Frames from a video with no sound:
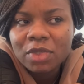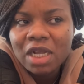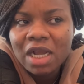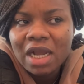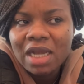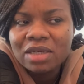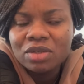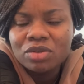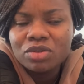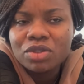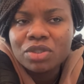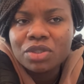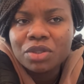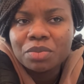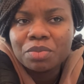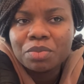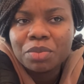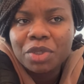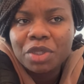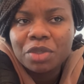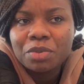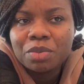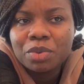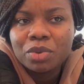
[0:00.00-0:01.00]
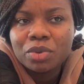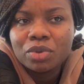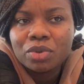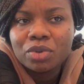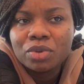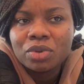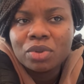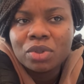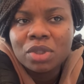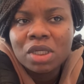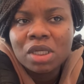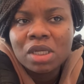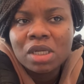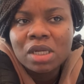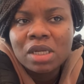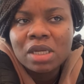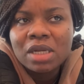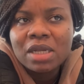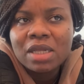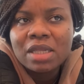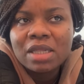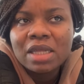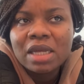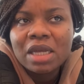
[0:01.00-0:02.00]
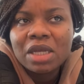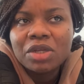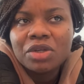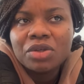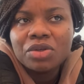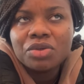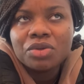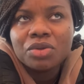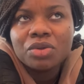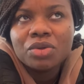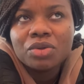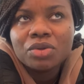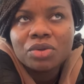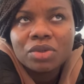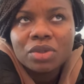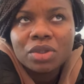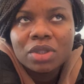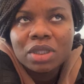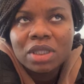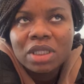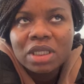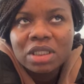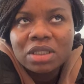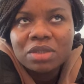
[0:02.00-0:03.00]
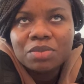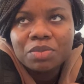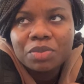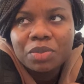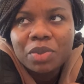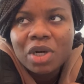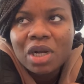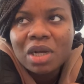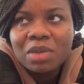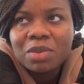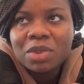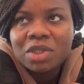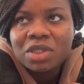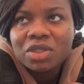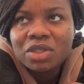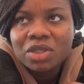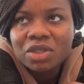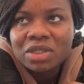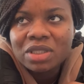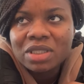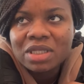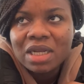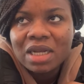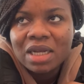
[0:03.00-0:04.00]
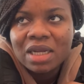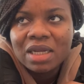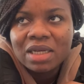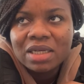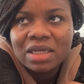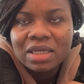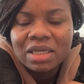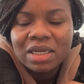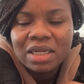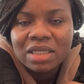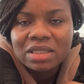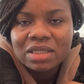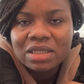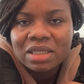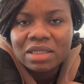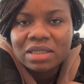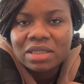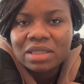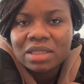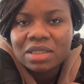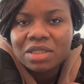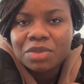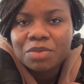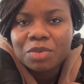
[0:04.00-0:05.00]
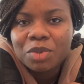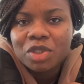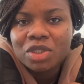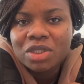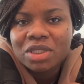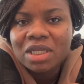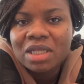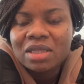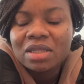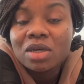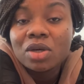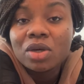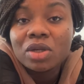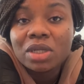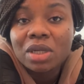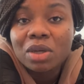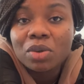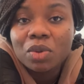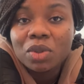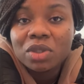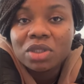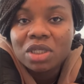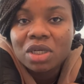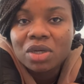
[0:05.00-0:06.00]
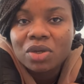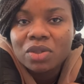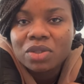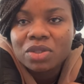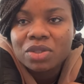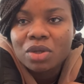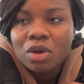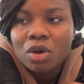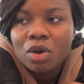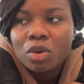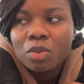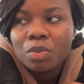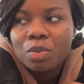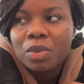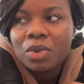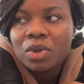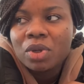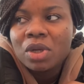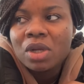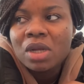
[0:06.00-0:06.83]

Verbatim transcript: i know some people that you know they probably just started in less than six months and they got their watch hours up